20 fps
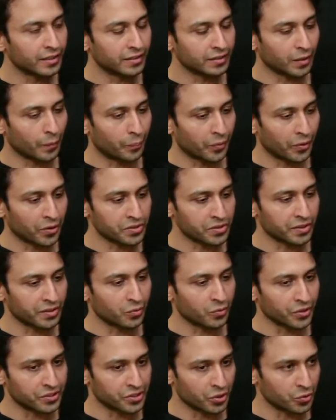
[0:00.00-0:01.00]
the person
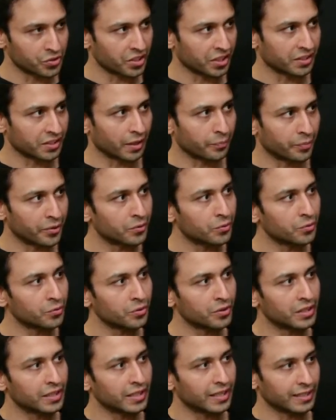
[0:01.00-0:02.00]
who is using Debut
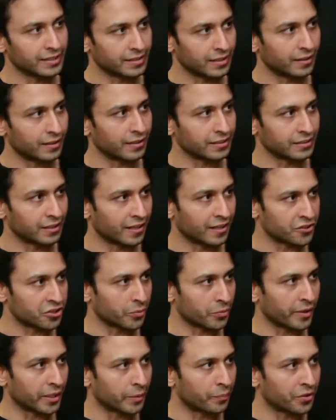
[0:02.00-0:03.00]
is a
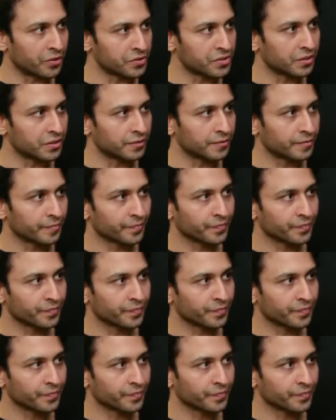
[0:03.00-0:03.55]
legitimate person.